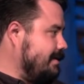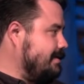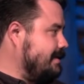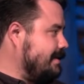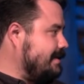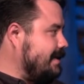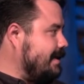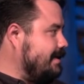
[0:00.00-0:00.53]

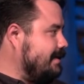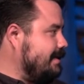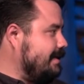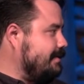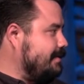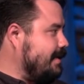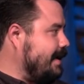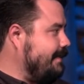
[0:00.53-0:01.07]
to say the
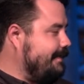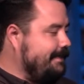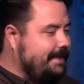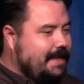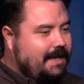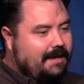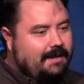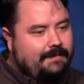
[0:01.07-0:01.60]
least, right?
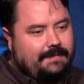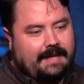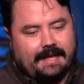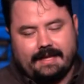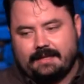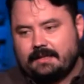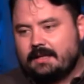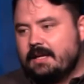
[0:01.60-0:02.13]

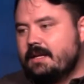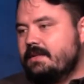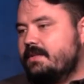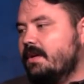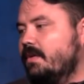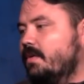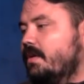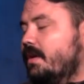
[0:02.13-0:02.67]
And
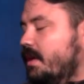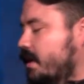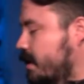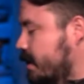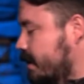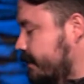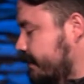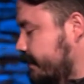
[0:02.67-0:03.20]
so
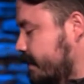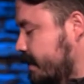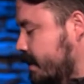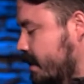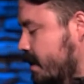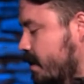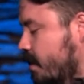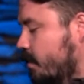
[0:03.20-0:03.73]

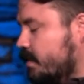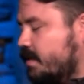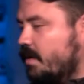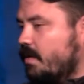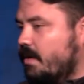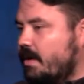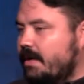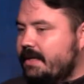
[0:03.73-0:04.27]
what's
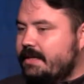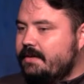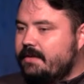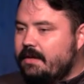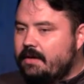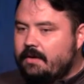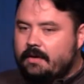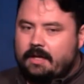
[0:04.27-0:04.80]
going on here,
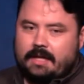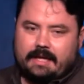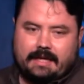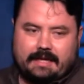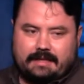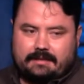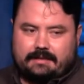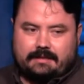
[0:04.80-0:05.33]
though,
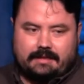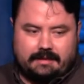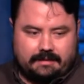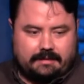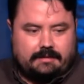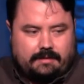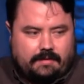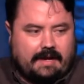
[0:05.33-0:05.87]

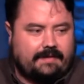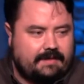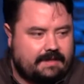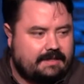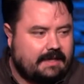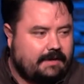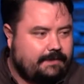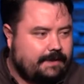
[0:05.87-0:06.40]
is you have a
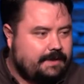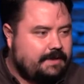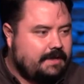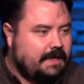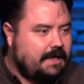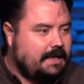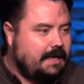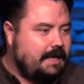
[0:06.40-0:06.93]
selfish
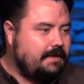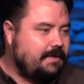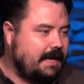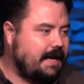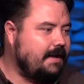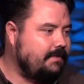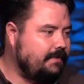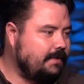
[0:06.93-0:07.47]
son and you
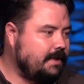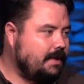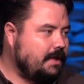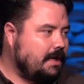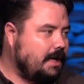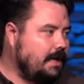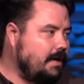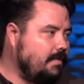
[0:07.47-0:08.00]
have
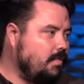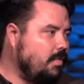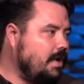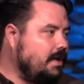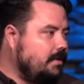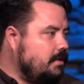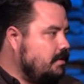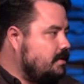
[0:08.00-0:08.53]

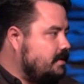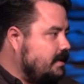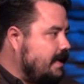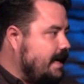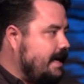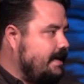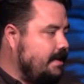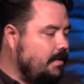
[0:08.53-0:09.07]
what looks
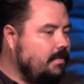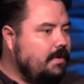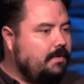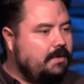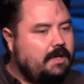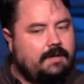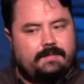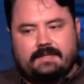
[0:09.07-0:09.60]
like, and what
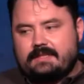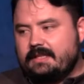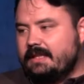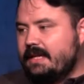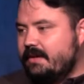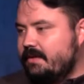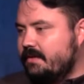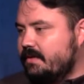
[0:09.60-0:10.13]
we'll come to see
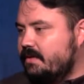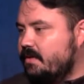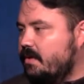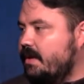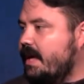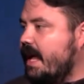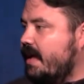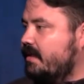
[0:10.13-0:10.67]
later in the
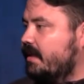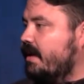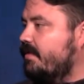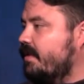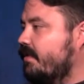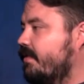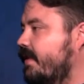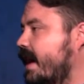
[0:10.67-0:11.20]
story, a
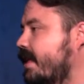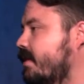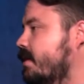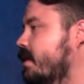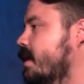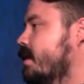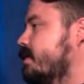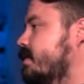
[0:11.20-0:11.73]
loving father.
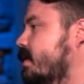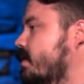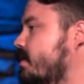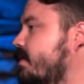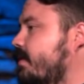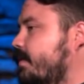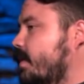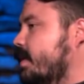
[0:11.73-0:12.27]
So
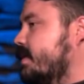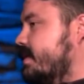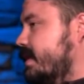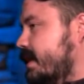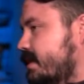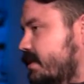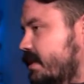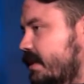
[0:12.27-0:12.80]
the first
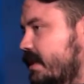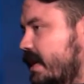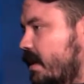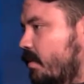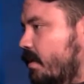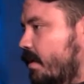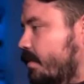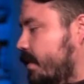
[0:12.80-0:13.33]
tension that I
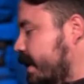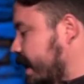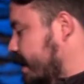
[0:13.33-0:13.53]
want to bring